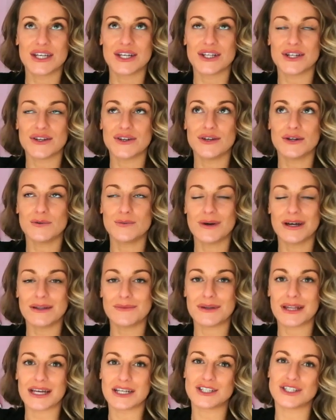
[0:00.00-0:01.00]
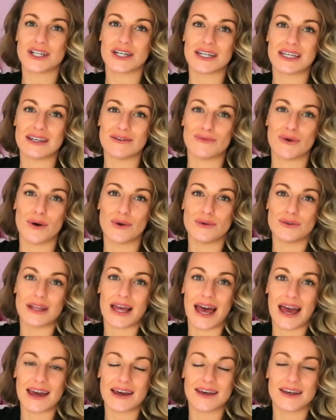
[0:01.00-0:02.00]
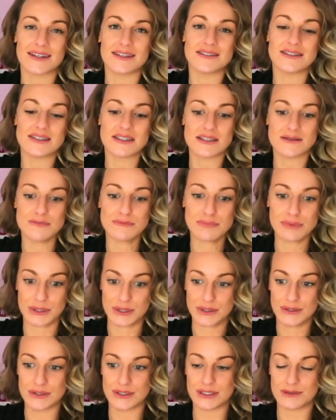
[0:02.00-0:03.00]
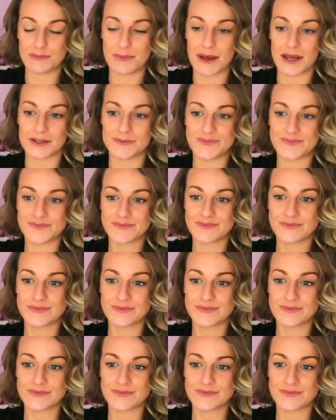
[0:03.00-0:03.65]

you know, you can wear them with like a chunky roll neck and some boots, but